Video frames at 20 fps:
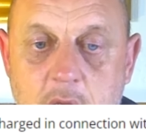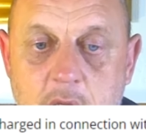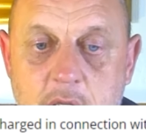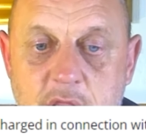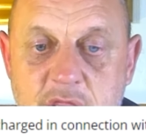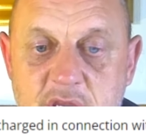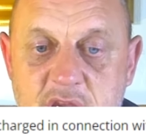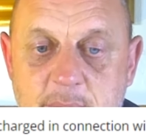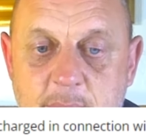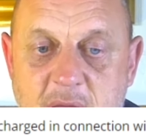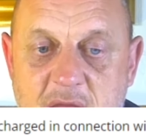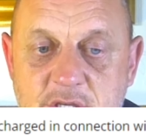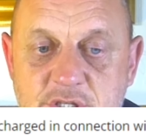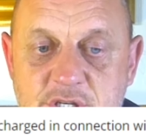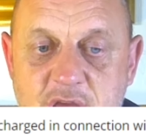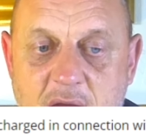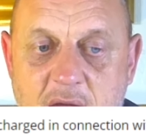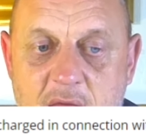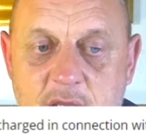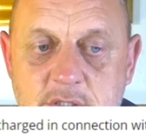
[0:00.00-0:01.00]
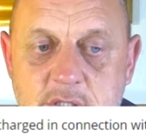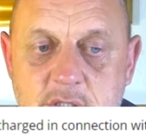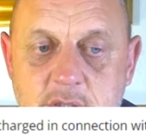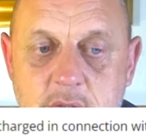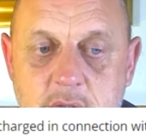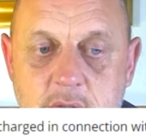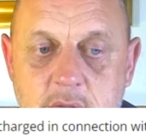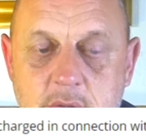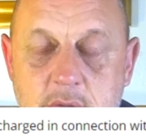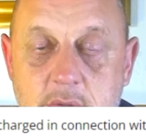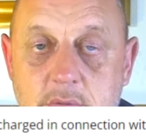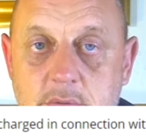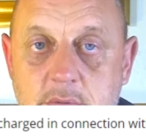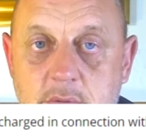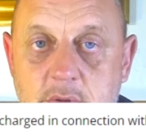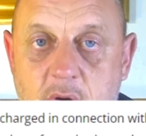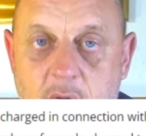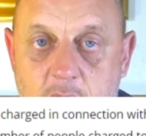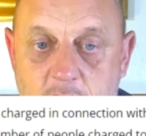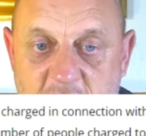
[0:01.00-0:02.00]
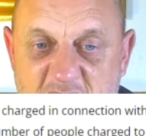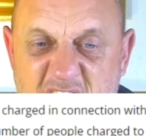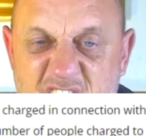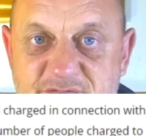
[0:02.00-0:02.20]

The 3 men charged in